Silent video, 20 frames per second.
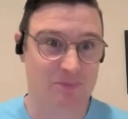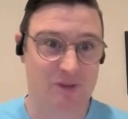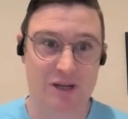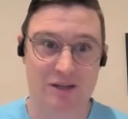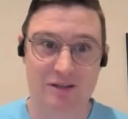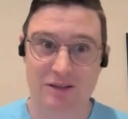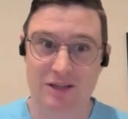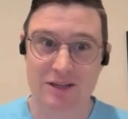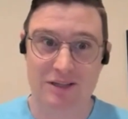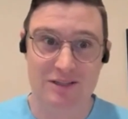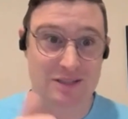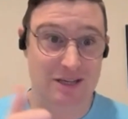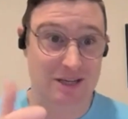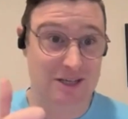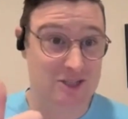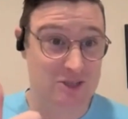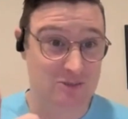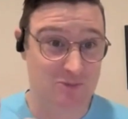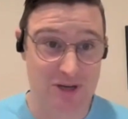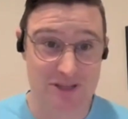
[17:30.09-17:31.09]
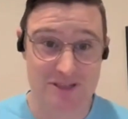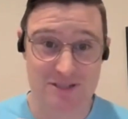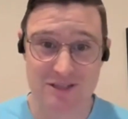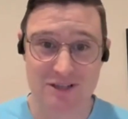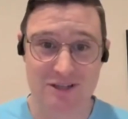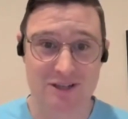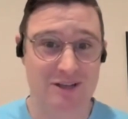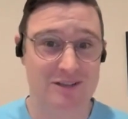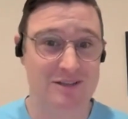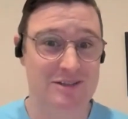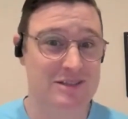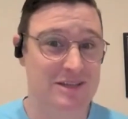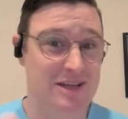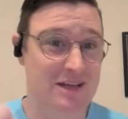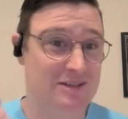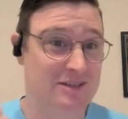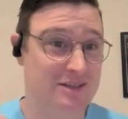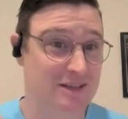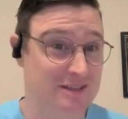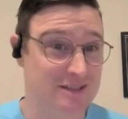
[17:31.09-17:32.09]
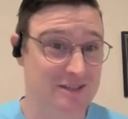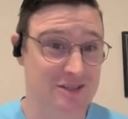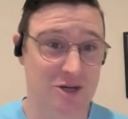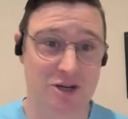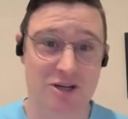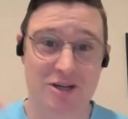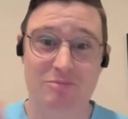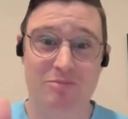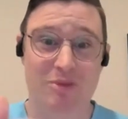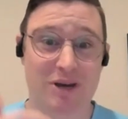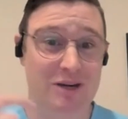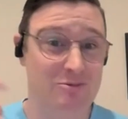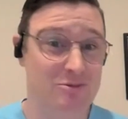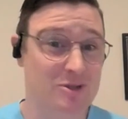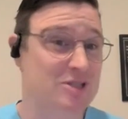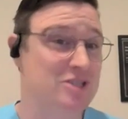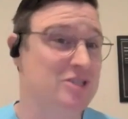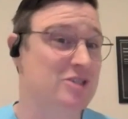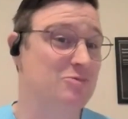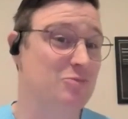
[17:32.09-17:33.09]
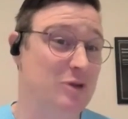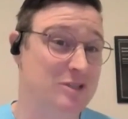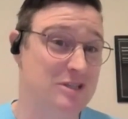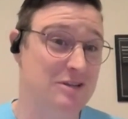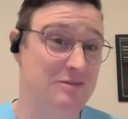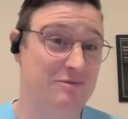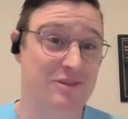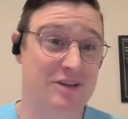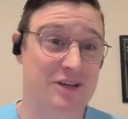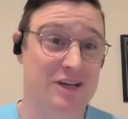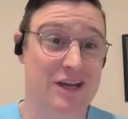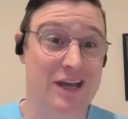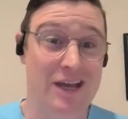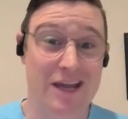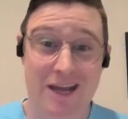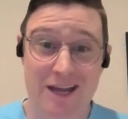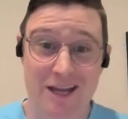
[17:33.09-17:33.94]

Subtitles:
That is explicit consent. It's time bound. It's specific.